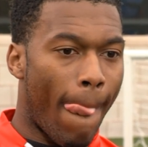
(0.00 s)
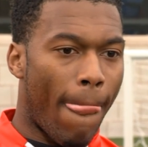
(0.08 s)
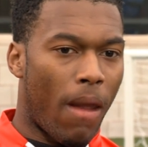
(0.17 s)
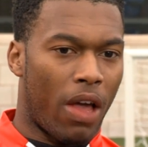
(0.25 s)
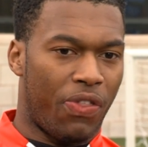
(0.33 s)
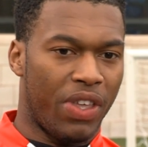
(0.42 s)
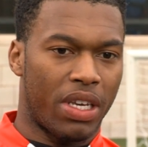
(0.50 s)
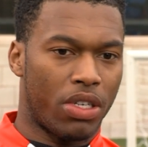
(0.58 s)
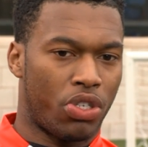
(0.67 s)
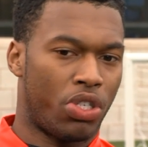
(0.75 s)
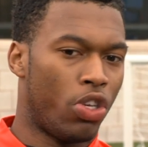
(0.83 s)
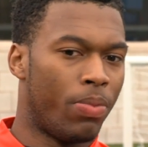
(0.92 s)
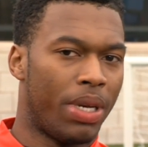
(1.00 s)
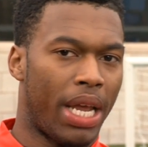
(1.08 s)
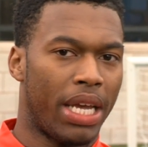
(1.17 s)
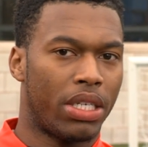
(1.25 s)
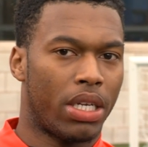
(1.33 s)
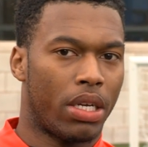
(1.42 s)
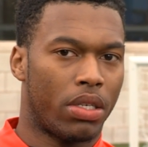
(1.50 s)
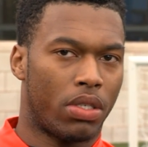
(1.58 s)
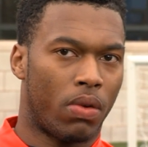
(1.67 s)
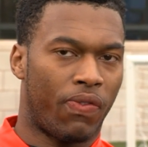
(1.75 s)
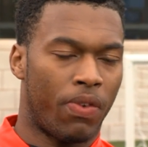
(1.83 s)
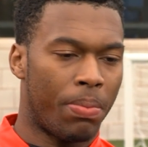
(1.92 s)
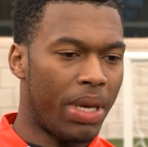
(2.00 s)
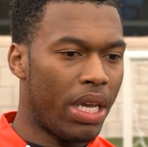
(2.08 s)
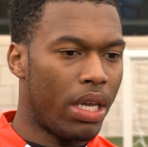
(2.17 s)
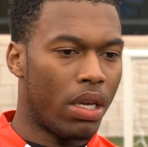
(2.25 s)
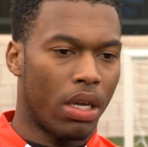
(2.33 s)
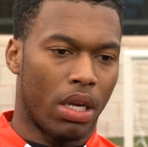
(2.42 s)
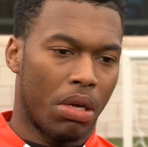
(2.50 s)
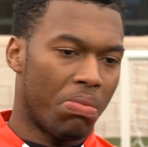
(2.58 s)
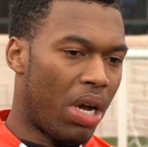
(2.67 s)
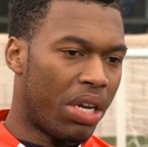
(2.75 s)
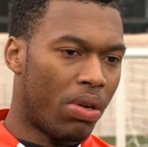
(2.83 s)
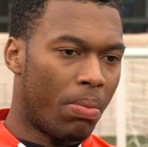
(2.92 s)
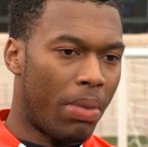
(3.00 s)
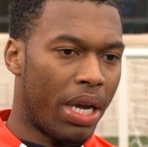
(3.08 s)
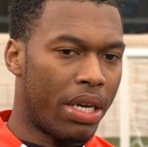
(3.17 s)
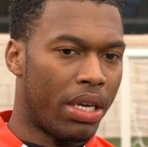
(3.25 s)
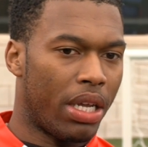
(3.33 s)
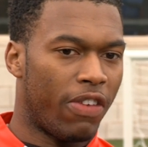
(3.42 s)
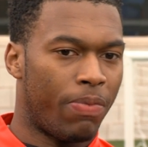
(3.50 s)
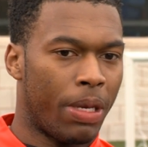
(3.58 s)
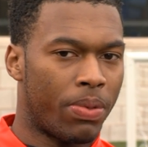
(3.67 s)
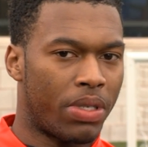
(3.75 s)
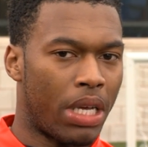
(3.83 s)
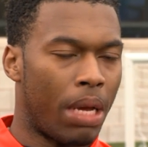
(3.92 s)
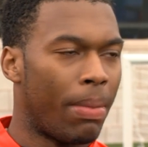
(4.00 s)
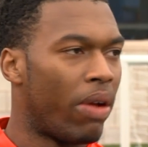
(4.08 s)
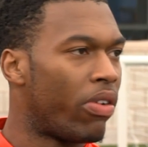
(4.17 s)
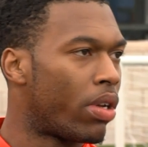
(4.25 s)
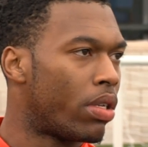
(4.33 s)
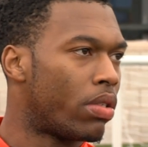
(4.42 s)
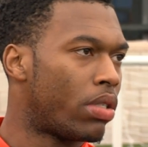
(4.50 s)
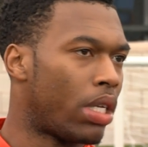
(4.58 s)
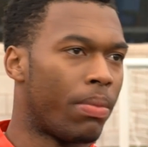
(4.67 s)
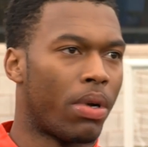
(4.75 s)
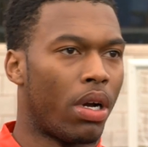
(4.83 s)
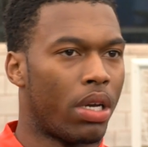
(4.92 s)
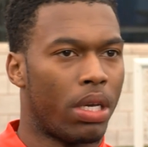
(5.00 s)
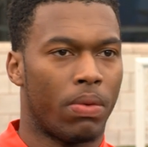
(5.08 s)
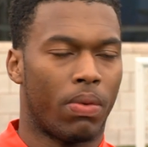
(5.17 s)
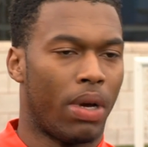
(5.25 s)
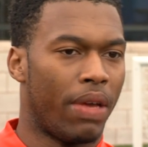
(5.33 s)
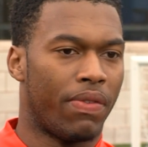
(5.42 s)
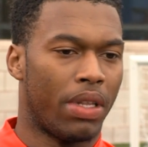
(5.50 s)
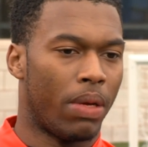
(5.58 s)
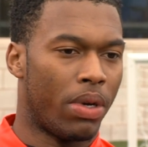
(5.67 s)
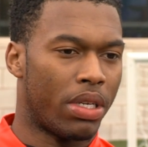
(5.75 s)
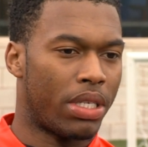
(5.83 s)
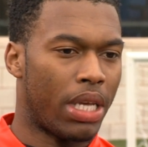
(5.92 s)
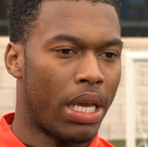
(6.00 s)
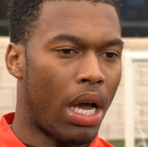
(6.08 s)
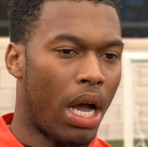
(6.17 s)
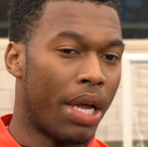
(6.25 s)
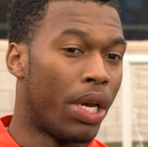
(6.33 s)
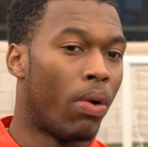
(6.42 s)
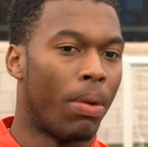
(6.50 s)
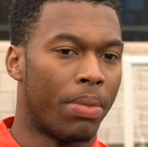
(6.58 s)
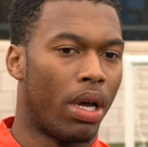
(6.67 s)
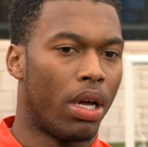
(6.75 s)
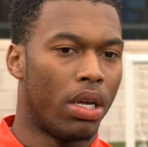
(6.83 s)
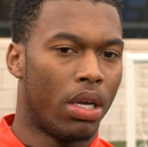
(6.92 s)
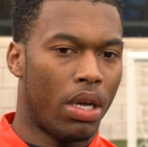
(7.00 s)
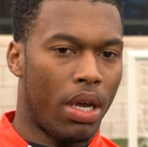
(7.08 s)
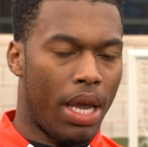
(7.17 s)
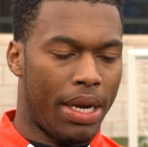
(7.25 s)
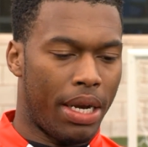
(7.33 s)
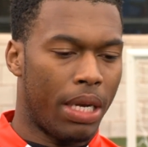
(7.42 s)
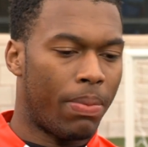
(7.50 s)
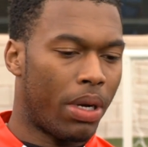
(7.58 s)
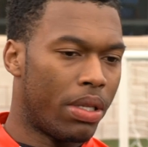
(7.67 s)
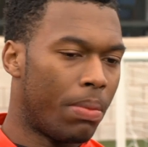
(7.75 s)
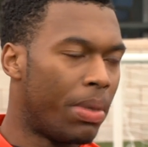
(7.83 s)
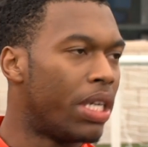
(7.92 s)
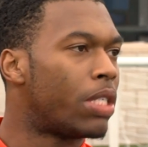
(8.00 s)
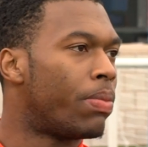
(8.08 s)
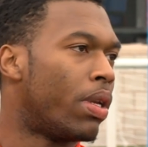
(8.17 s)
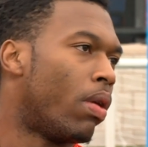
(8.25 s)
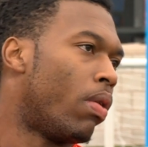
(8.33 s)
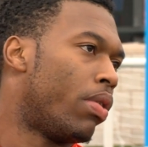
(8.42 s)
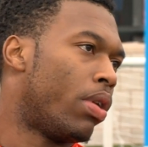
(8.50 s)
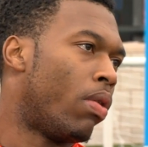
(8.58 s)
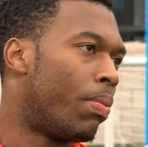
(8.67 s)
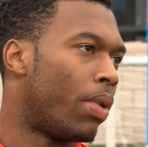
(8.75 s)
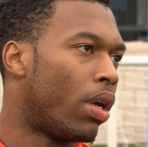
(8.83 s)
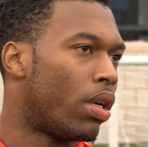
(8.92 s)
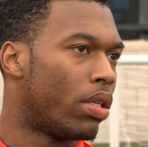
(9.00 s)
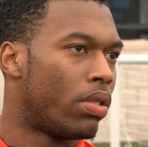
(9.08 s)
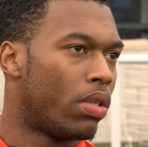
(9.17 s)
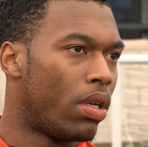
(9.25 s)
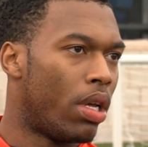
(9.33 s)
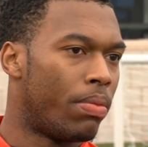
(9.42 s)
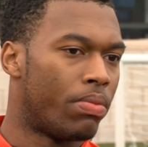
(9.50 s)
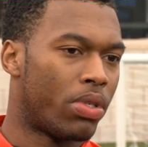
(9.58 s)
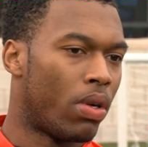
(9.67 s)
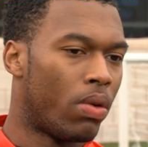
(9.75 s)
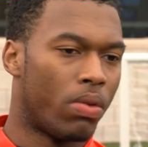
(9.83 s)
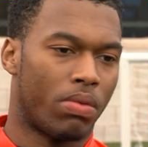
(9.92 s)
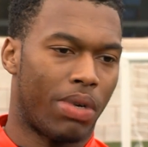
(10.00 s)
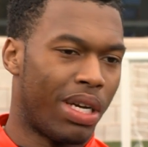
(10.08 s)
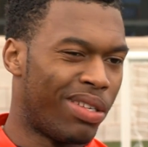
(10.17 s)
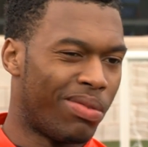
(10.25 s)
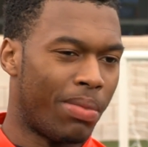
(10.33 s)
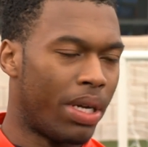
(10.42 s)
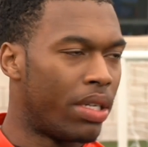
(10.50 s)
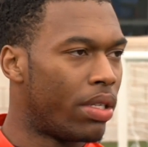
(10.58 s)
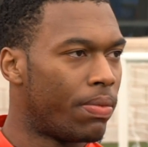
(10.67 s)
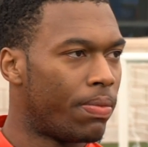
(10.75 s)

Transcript: I think it's just human nature. So for me, I don't mind it if people say I'm arrogant, say I'm cocky, whatever they want to say. I know I'm not, and anybody that meets me know I'm not. So I don't mind it.